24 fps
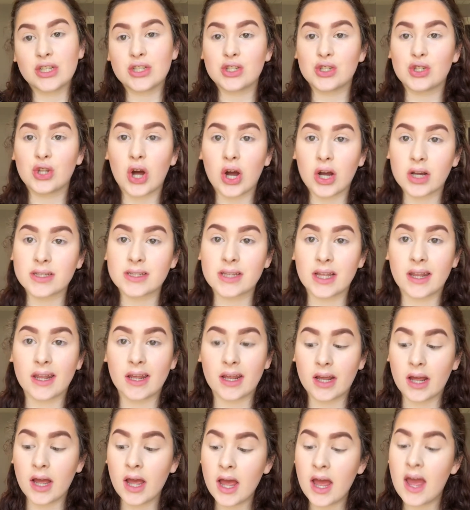She's dog
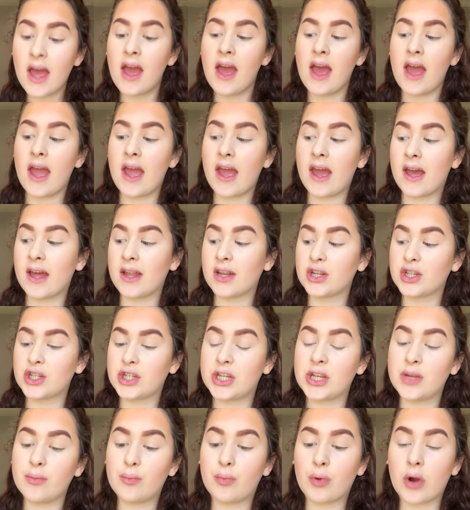sitting, and
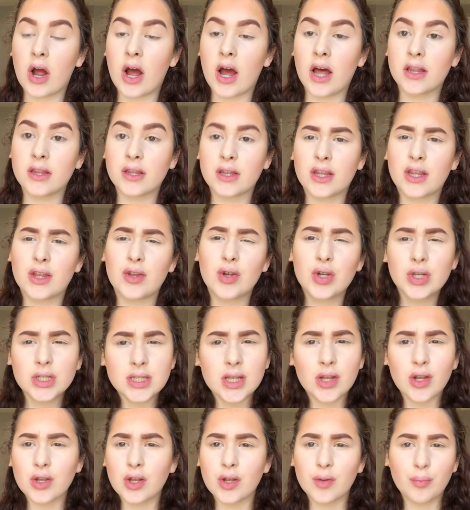she brought the
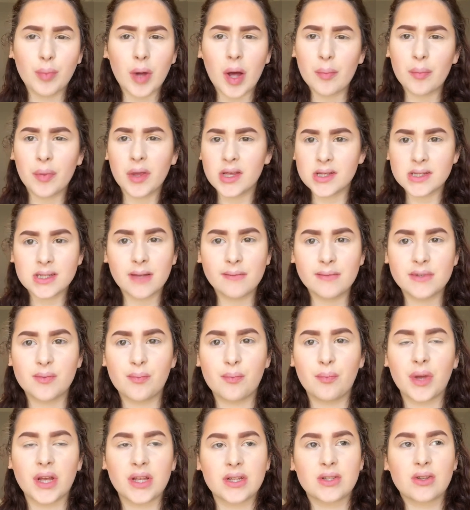cutest little puppy. His name's
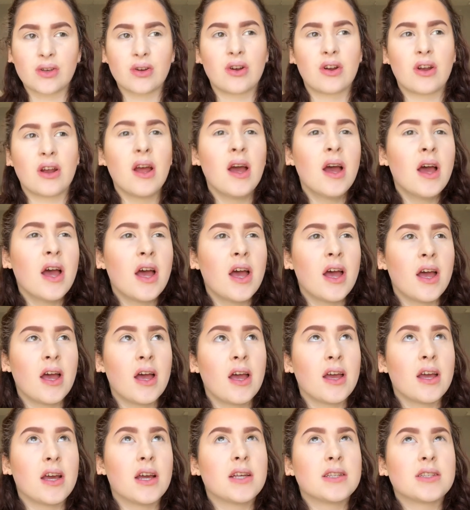Bixler.
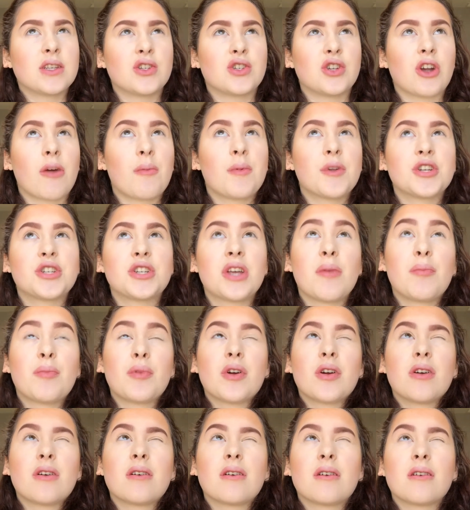He's a German
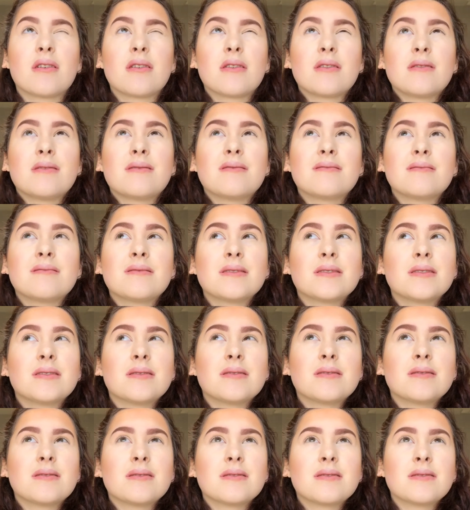Shepherd.
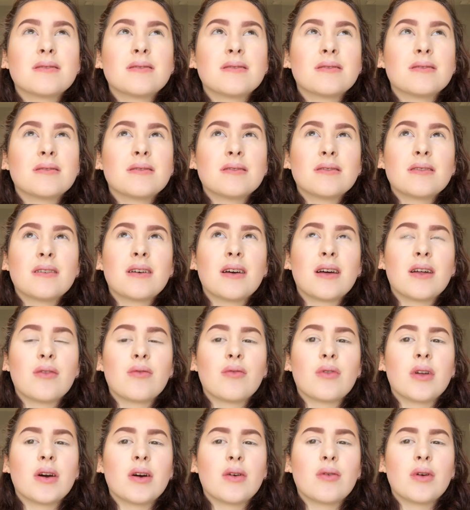I
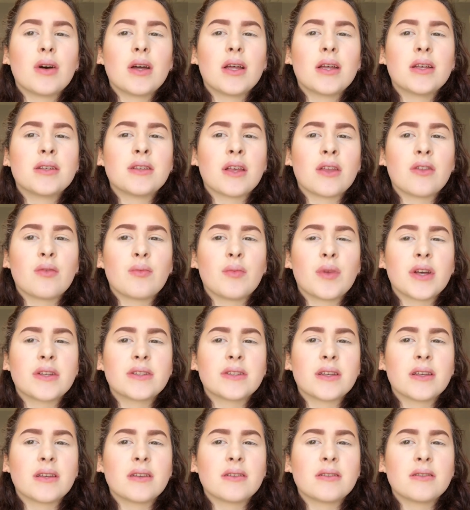don't know what his other
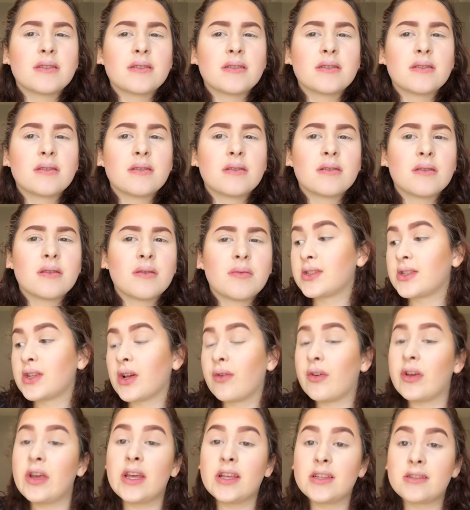mix is.
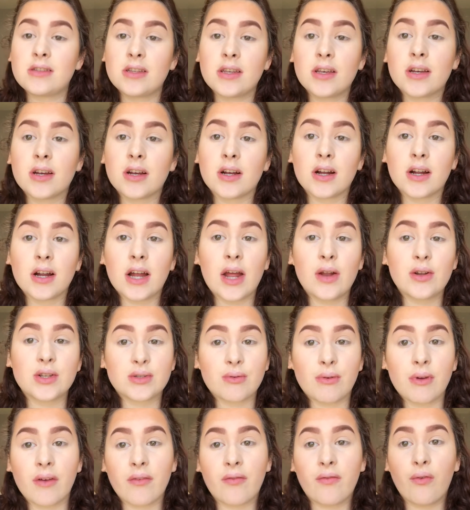So he's here, and
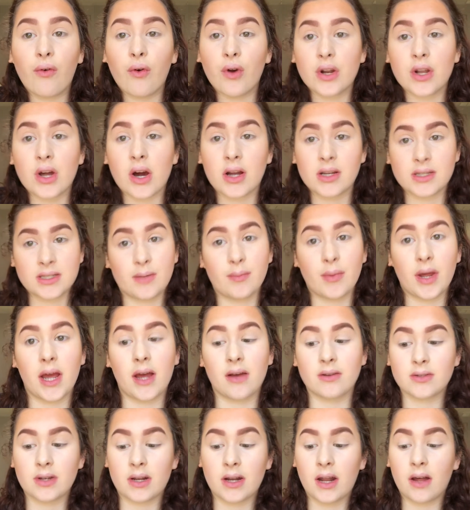so we have 4 dogs in my
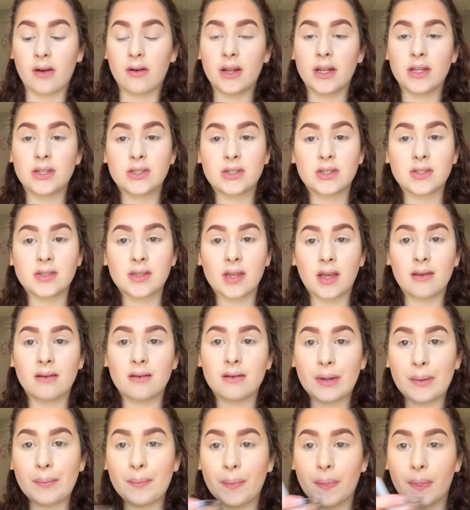house right now, and it's just
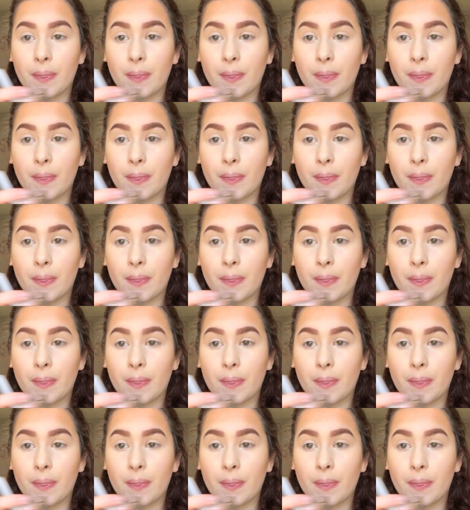like,